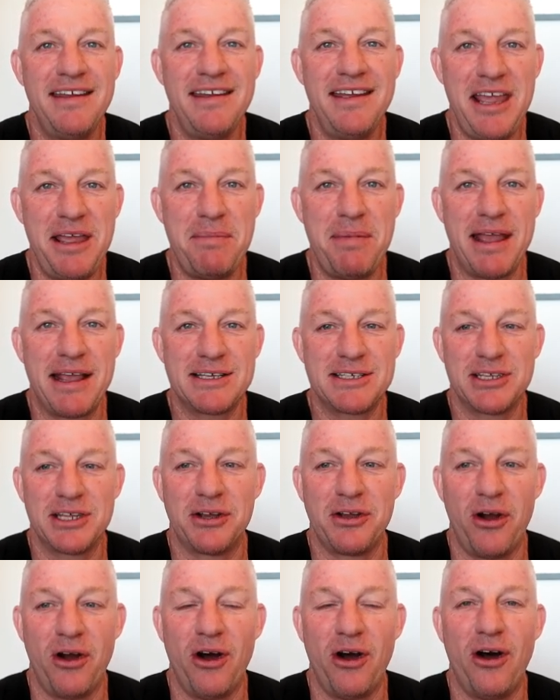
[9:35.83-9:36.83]
He makes the
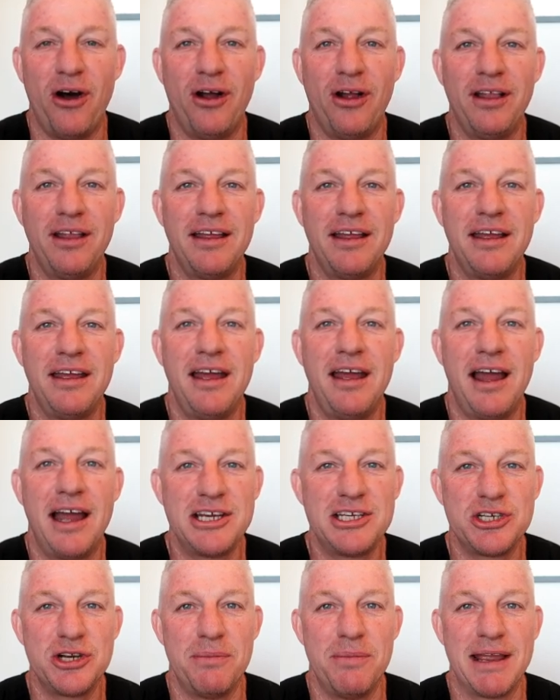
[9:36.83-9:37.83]
call.
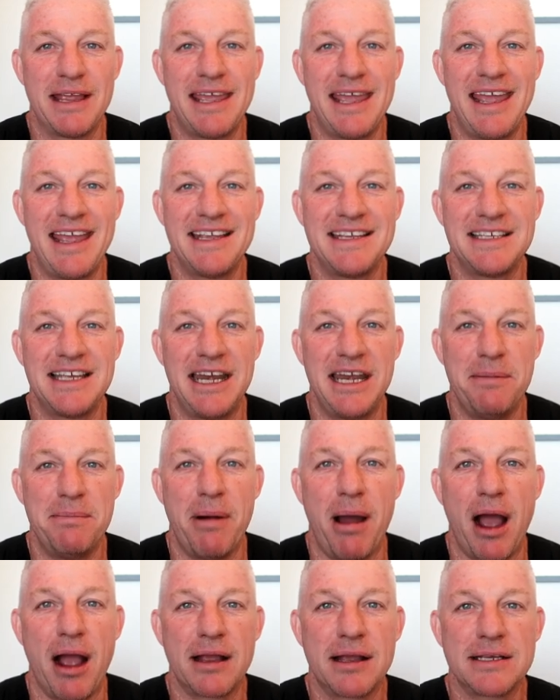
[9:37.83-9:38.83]
I show my kings and he
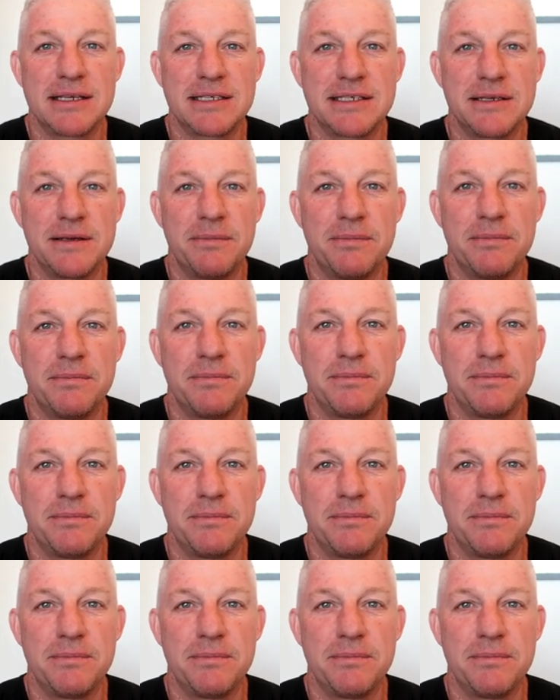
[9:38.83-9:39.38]
mocks.